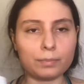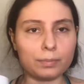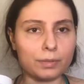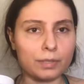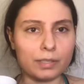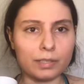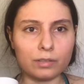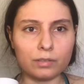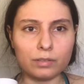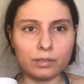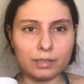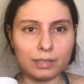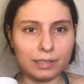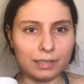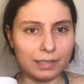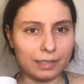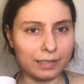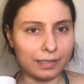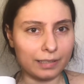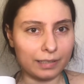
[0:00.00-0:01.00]
I don't
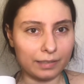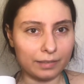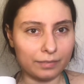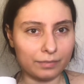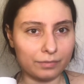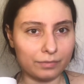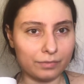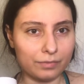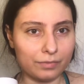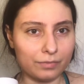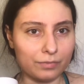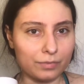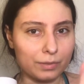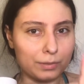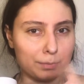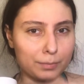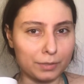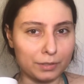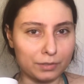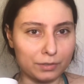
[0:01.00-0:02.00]
think I have for
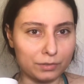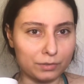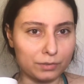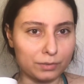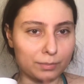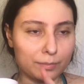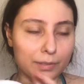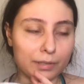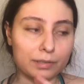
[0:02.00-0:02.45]
my YouTube.